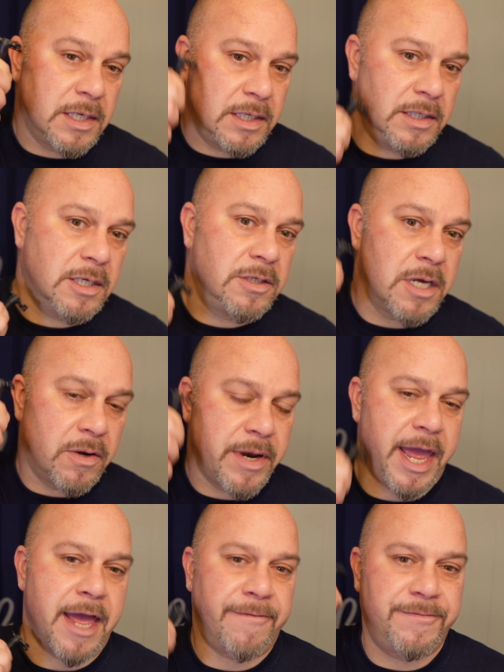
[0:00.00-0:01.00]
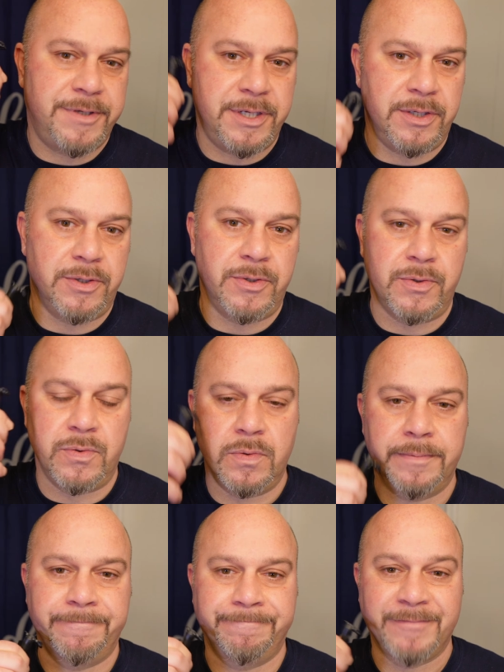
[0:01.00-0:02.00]
you don't have to
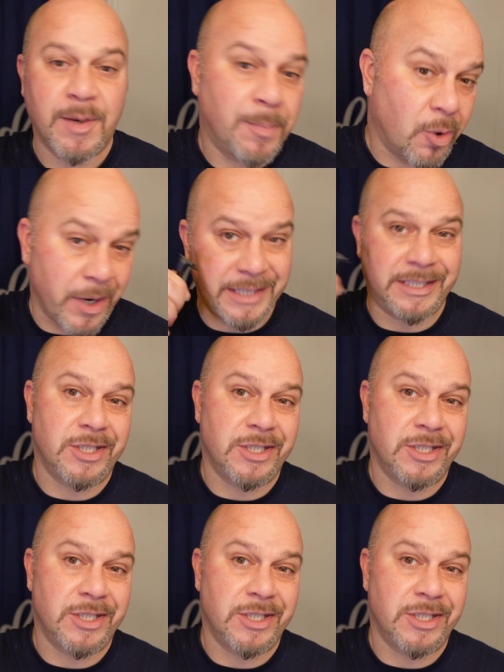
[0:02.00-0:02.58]
press